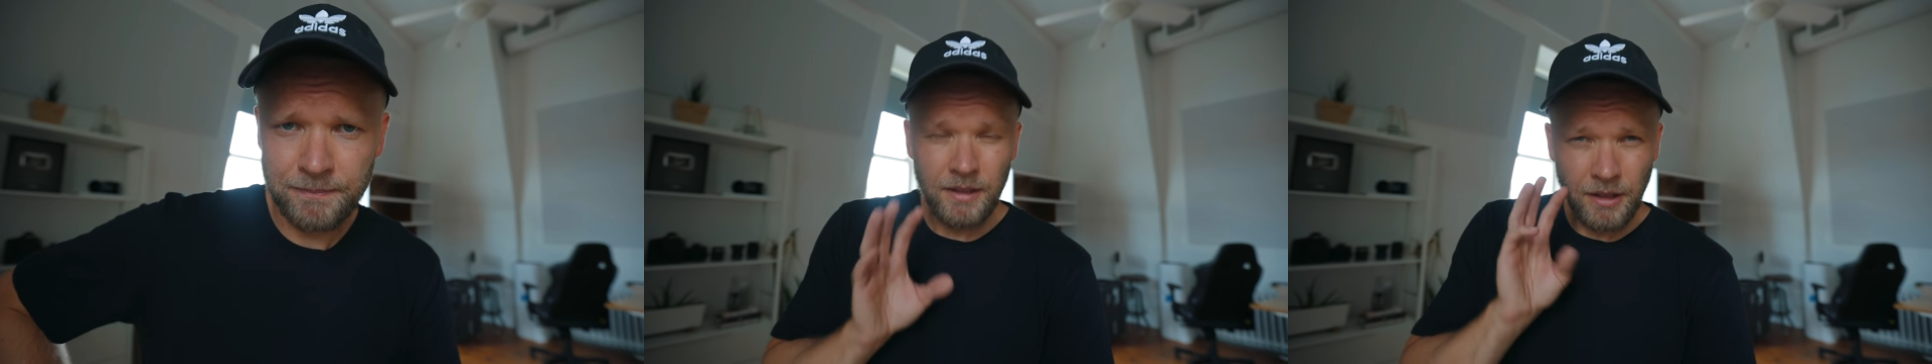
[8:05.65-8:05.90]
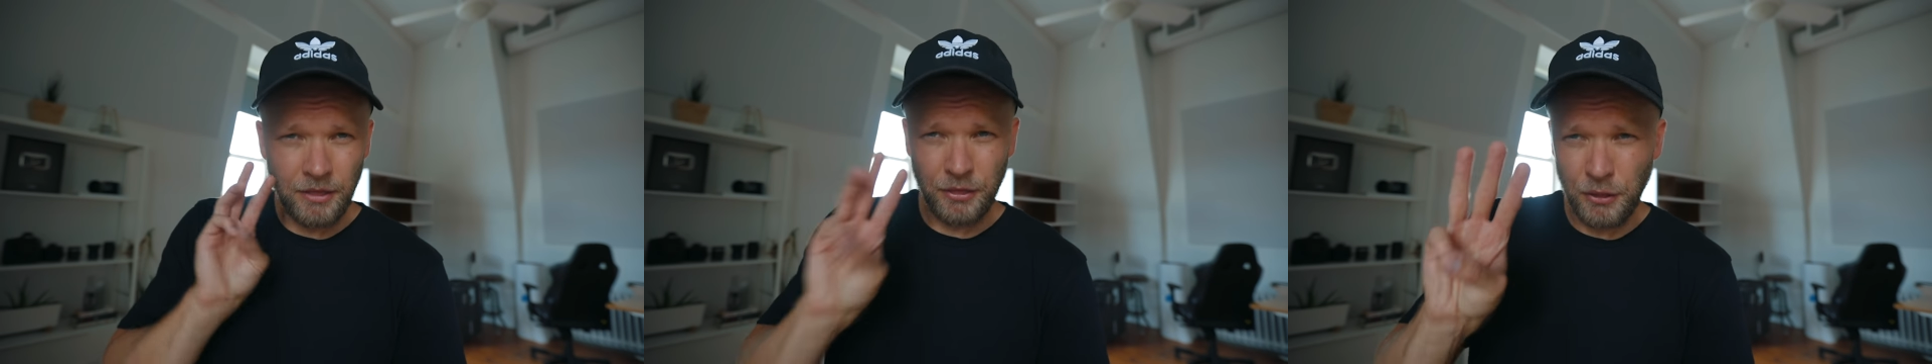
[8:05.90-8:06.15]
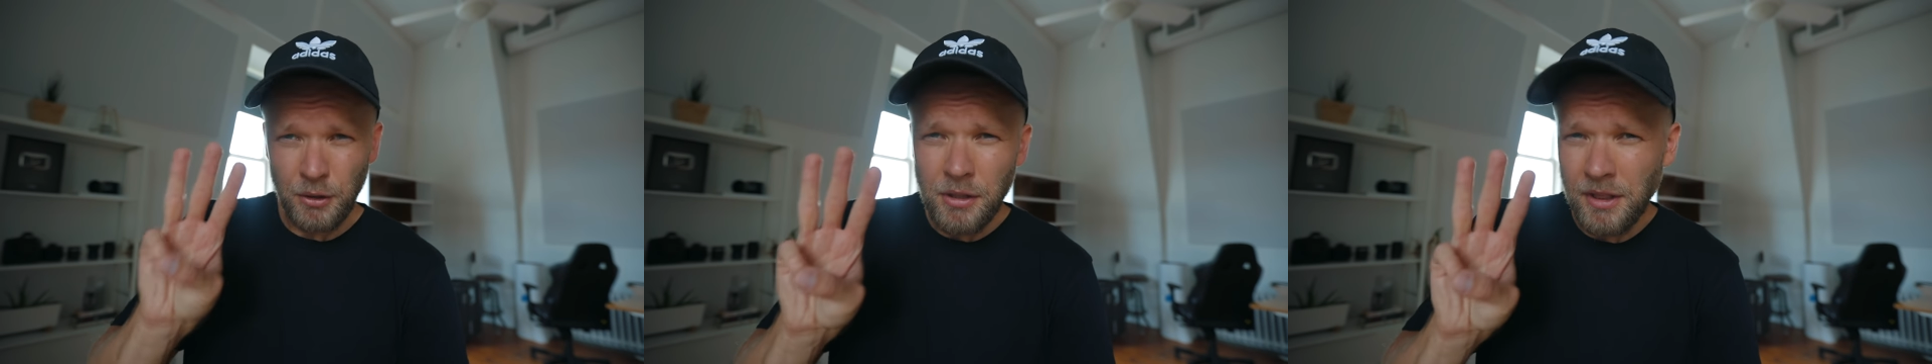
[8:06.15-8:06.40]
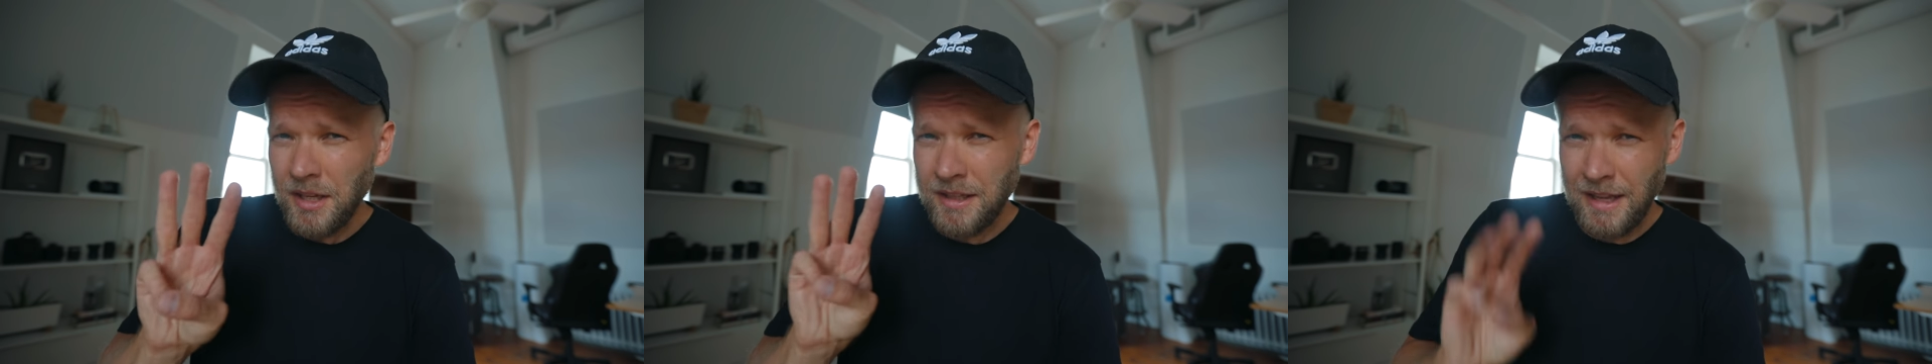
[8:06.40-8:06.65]
The
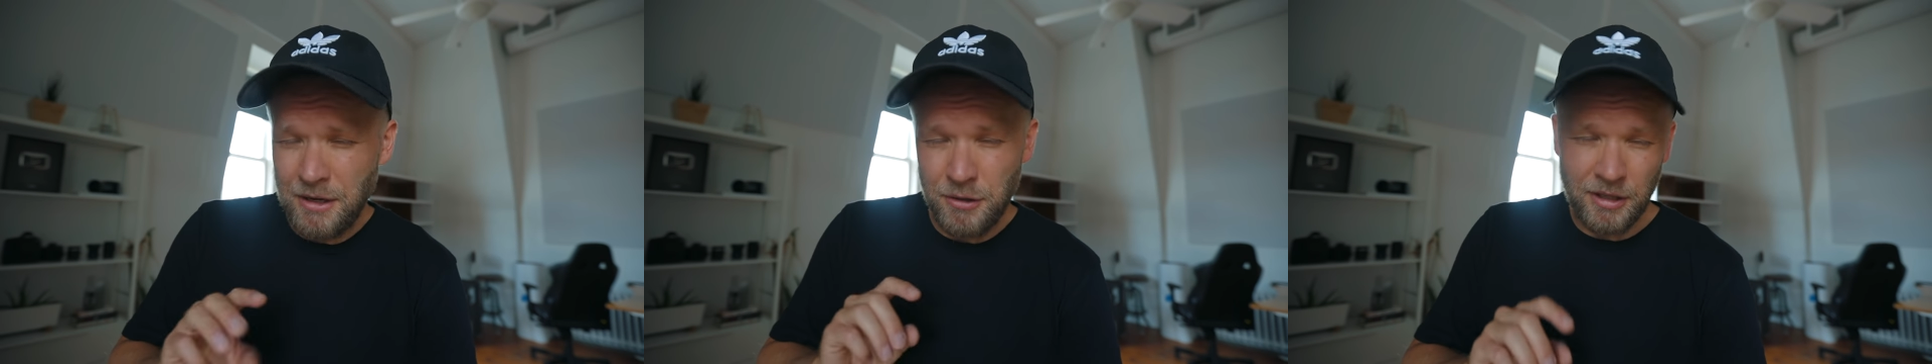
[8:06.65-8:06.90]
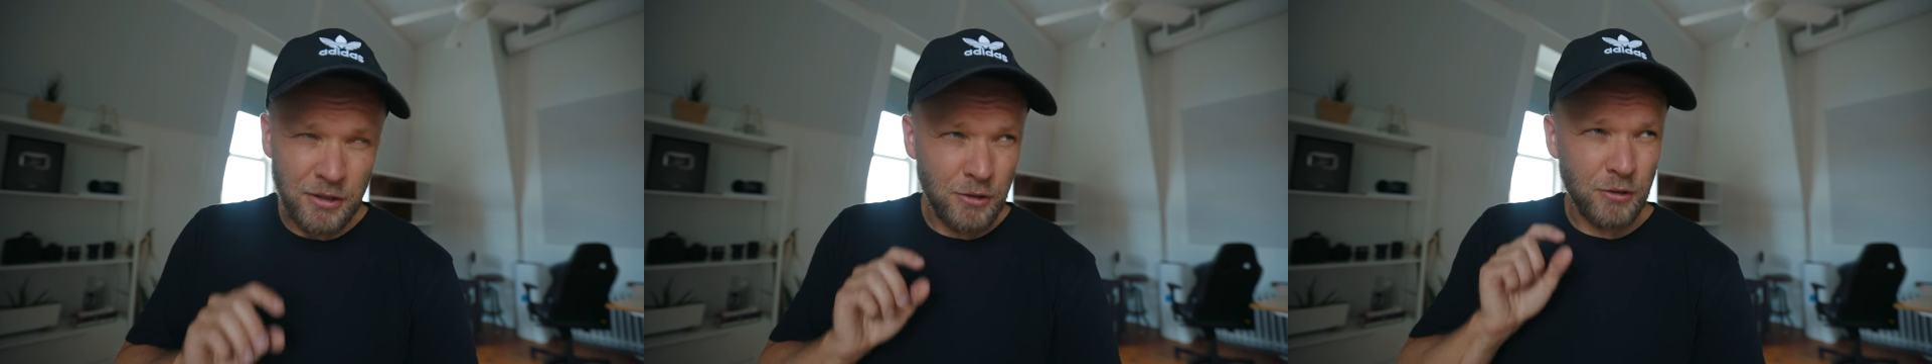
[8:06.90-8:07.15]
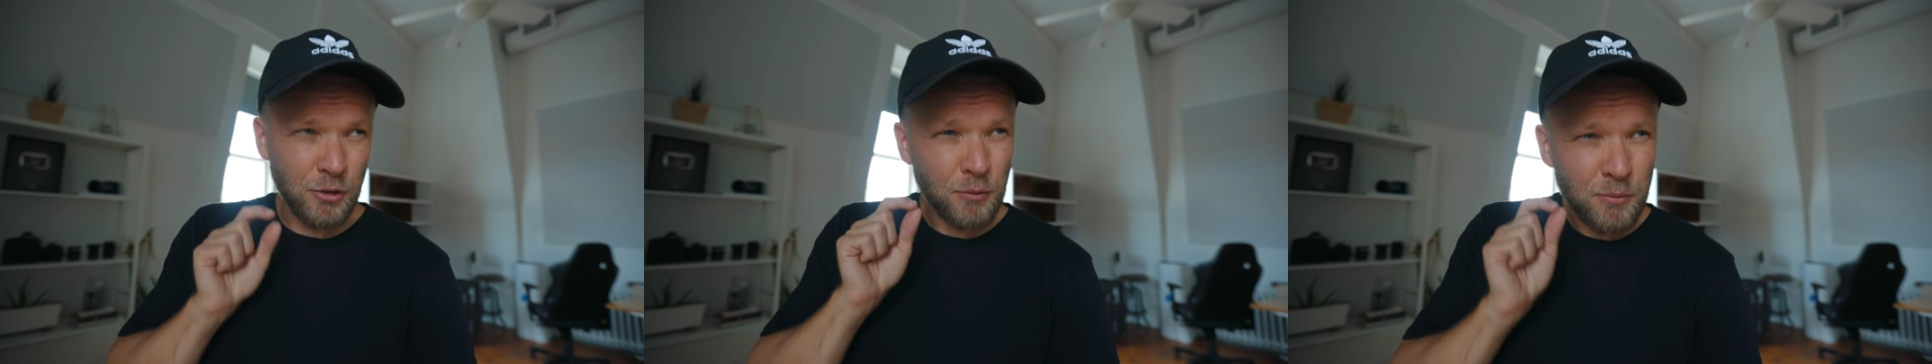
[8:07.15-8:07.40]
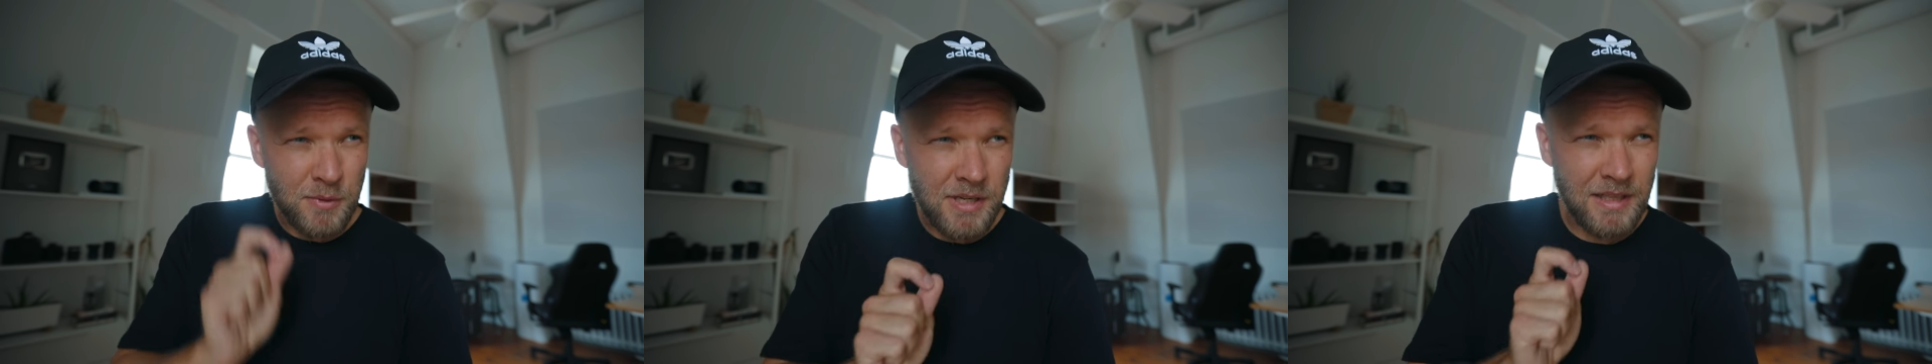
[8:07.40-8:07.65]
third thing that you can do to
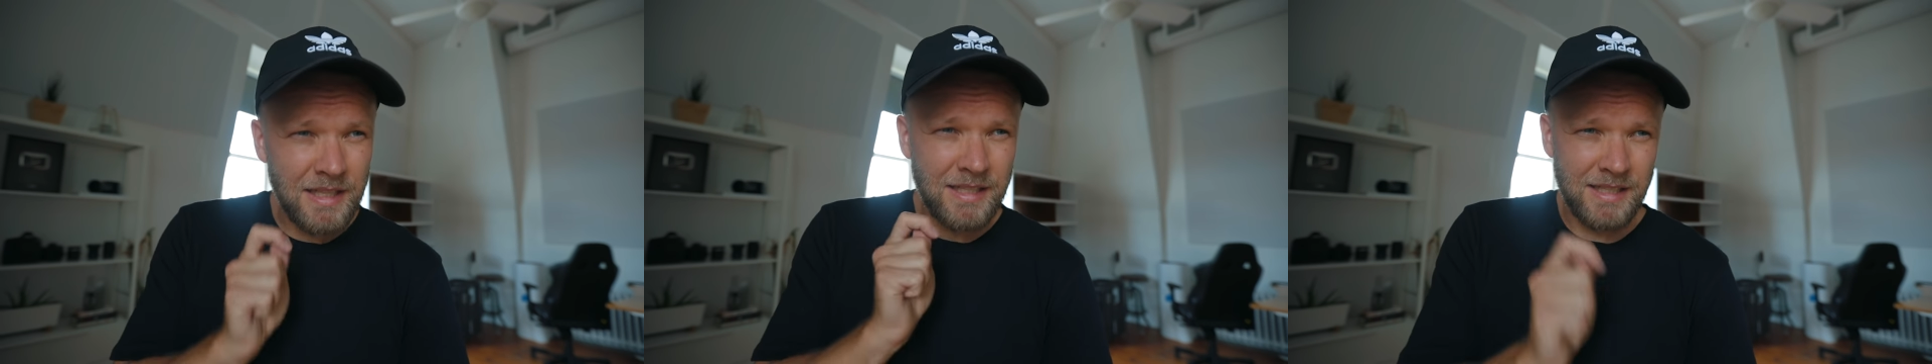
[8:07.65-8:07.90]
really